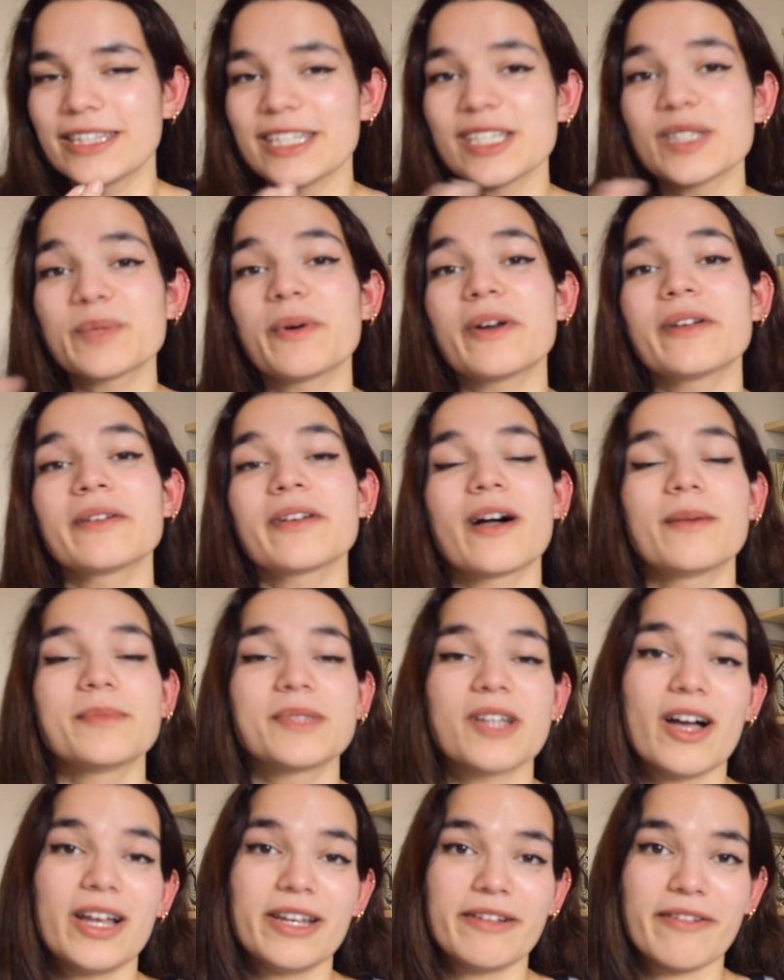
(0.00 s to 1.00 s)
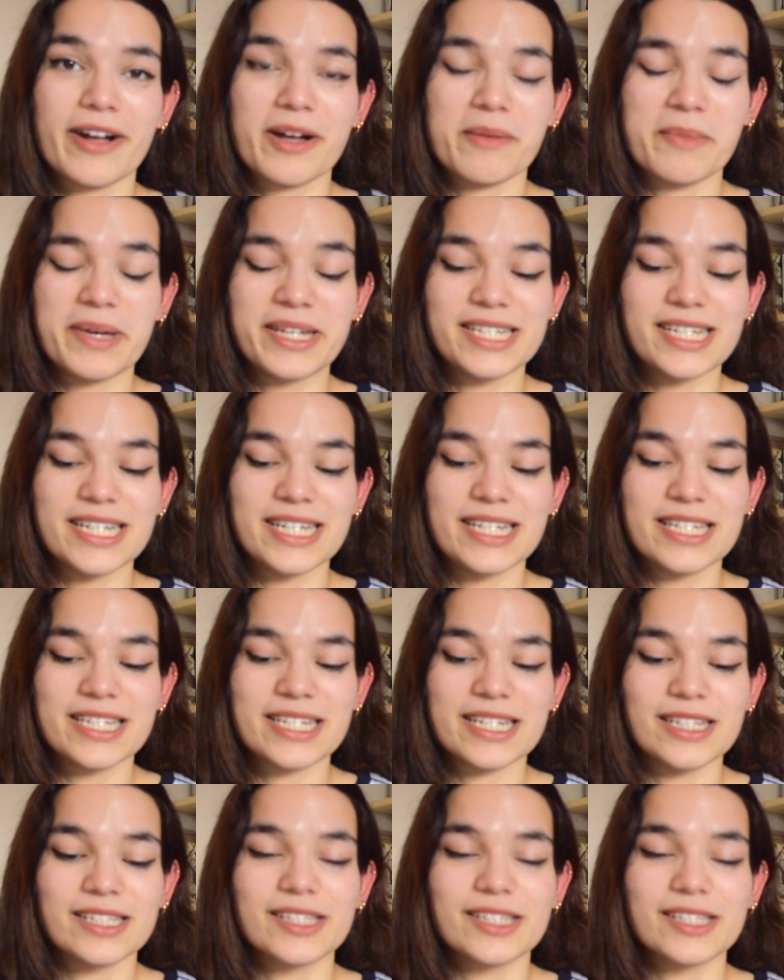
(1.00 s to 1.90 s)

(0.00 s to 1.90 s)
This one comes highly recommended.